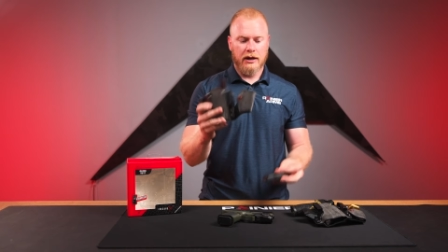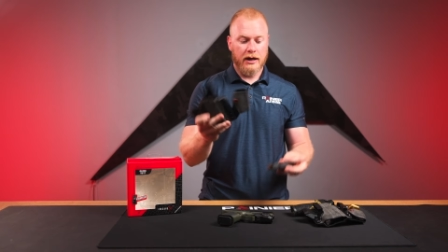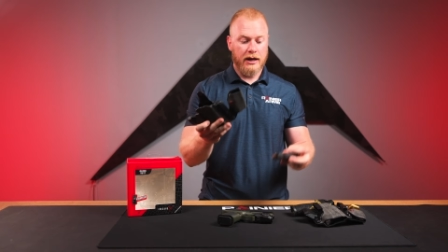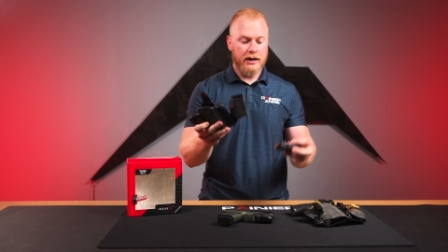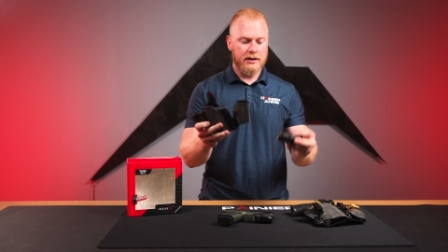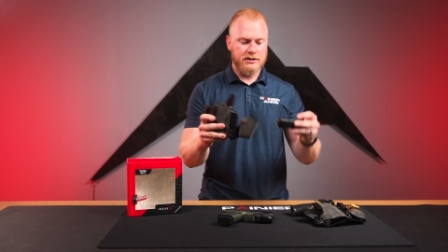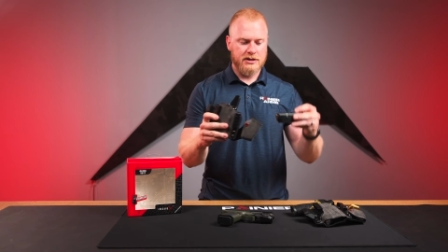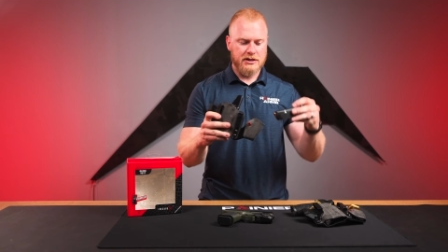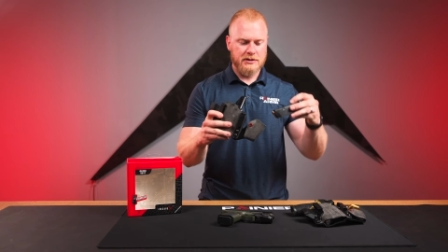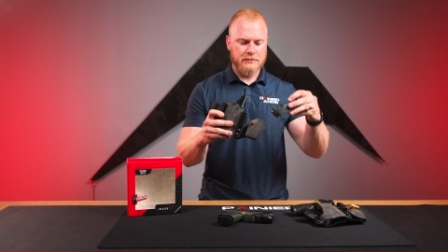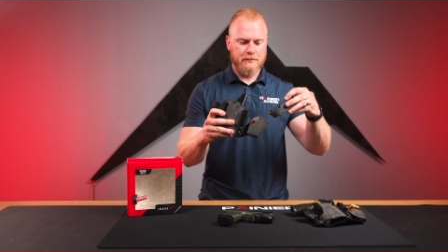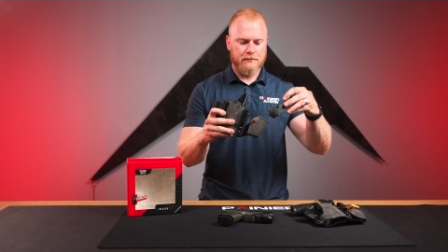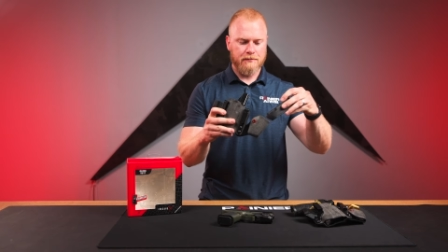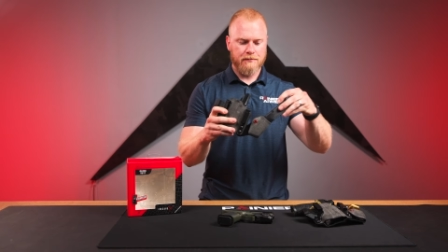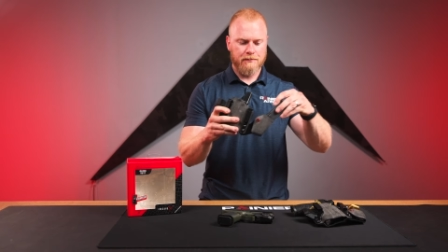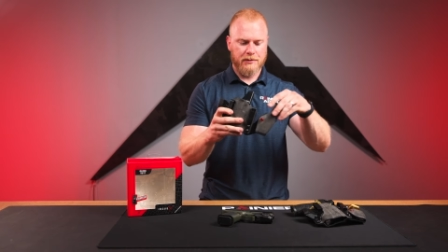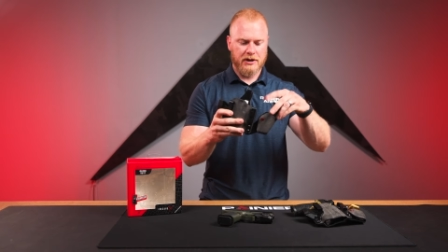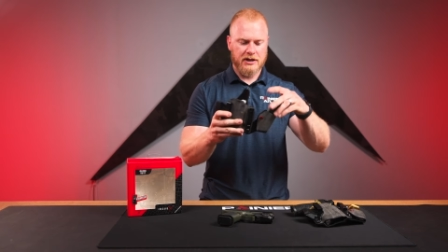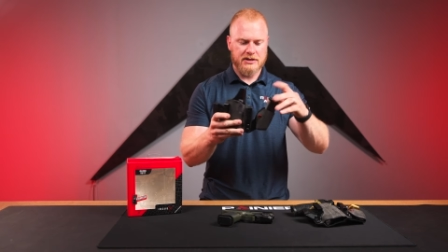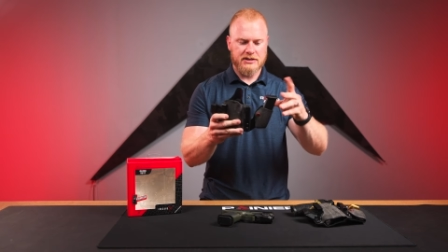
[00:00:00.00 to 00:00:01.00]
And just
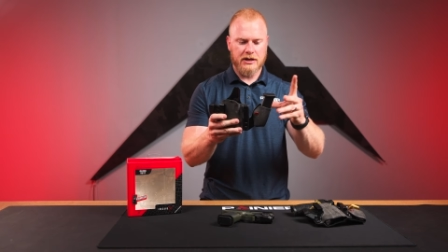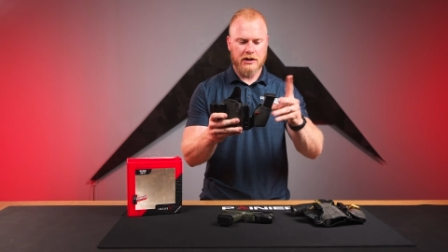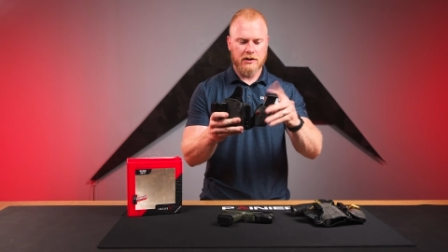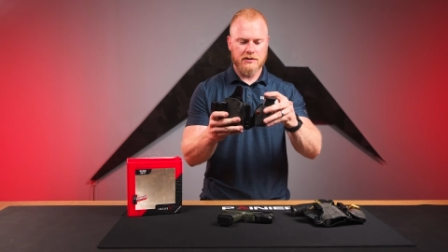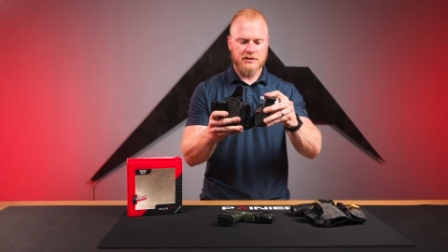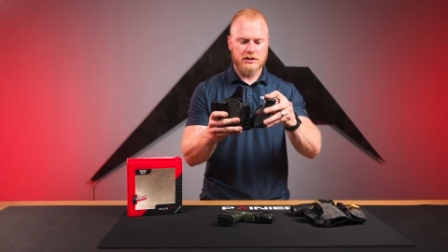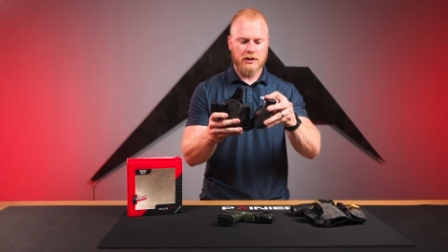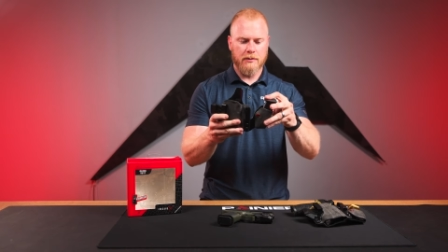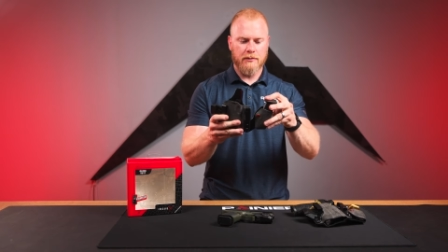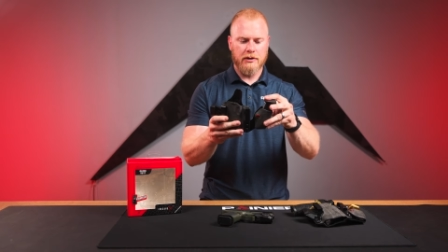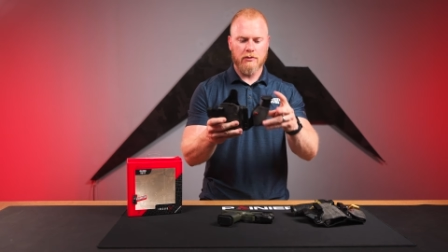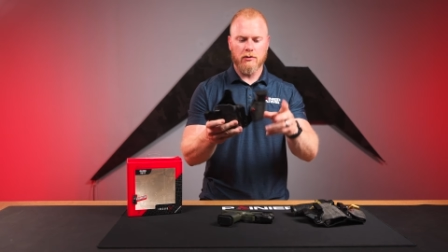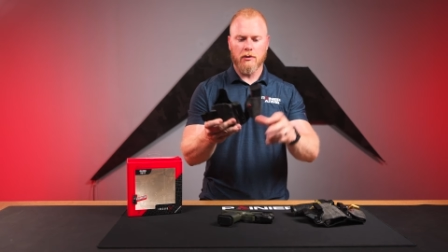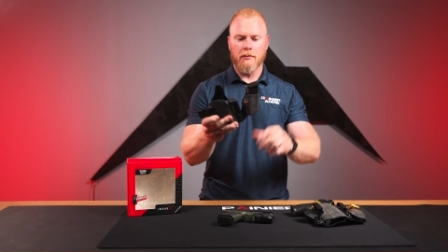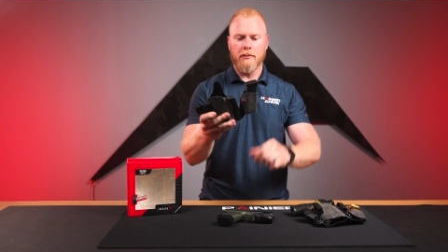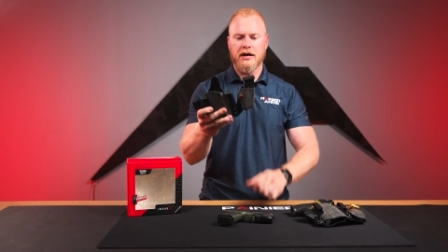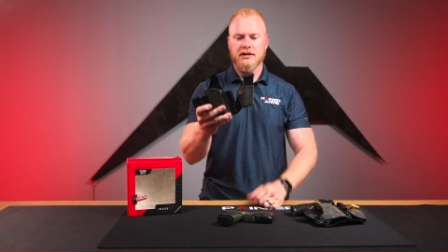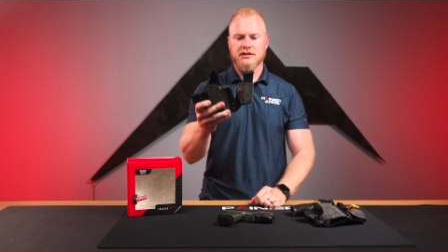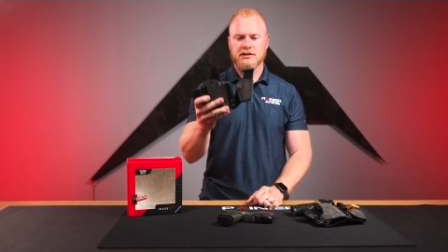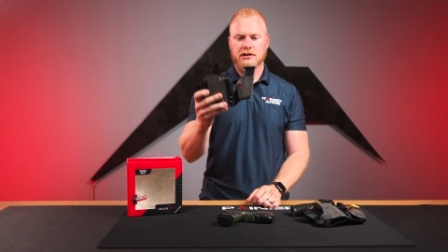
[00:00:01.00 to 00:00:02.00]
because I know somebody
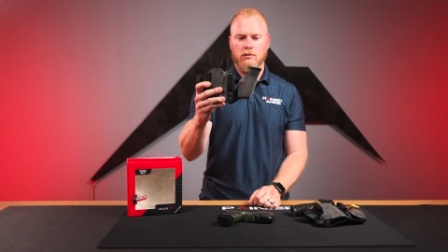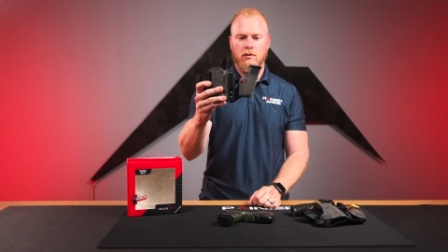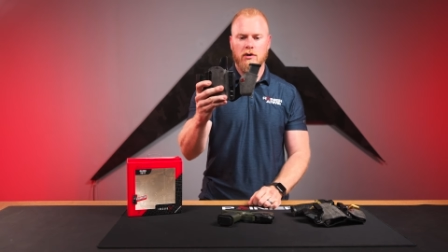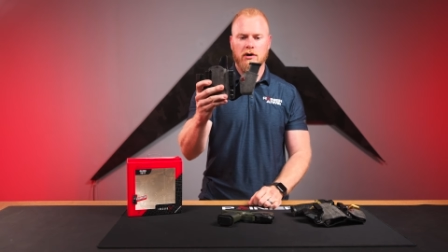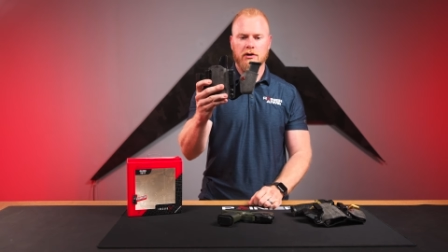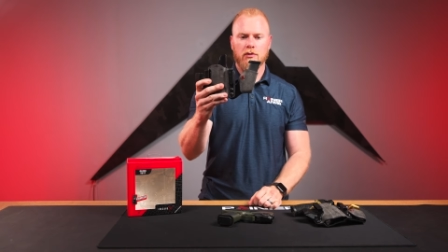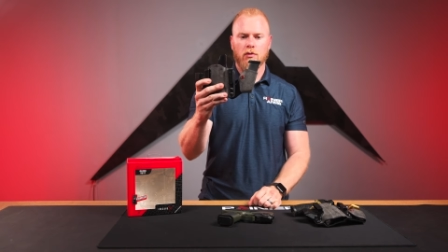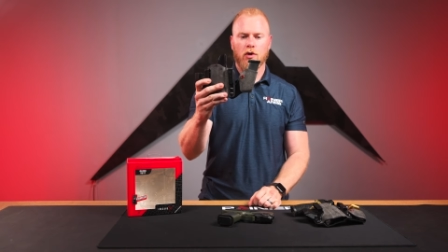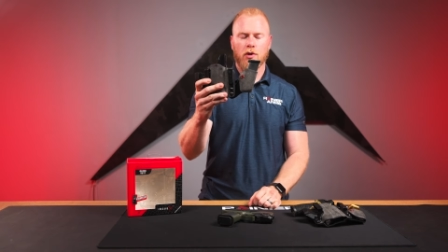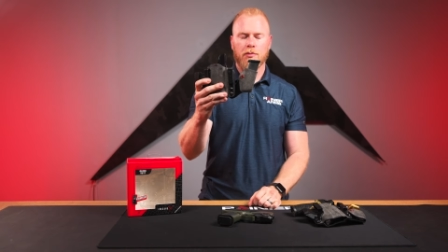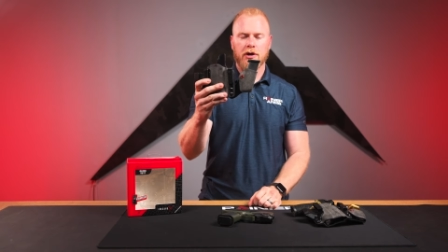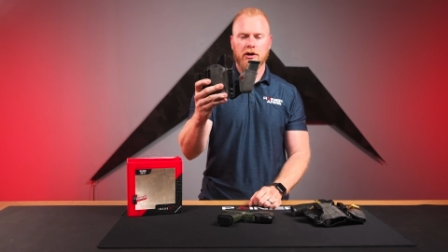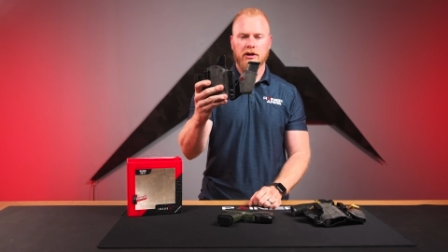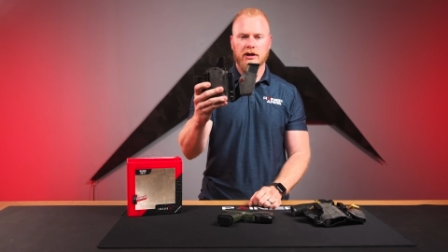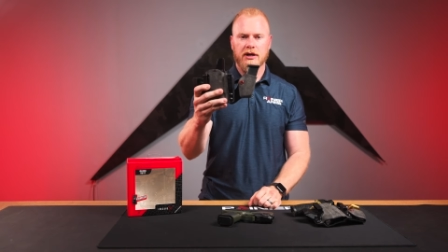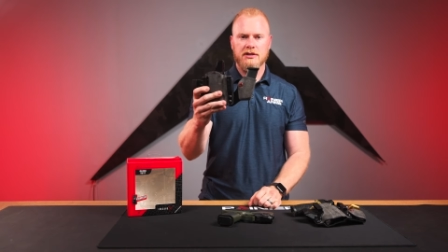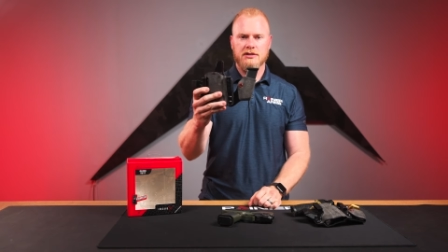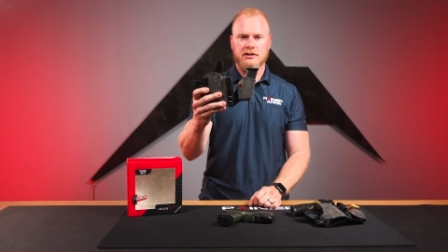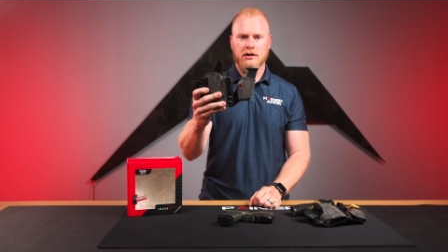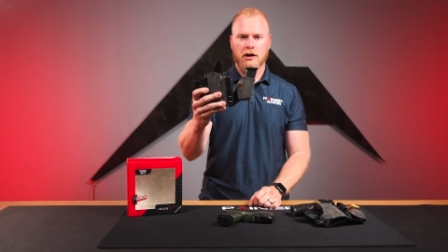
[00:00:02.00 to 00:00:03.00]
will mention, well, you won't be able
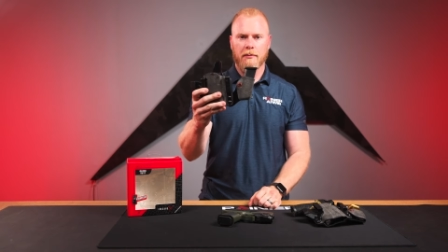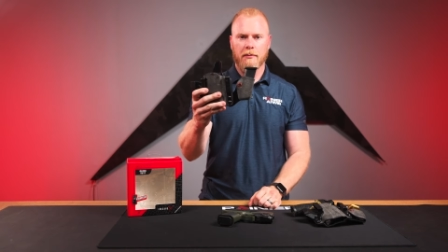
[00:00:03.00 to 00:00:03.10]
to get to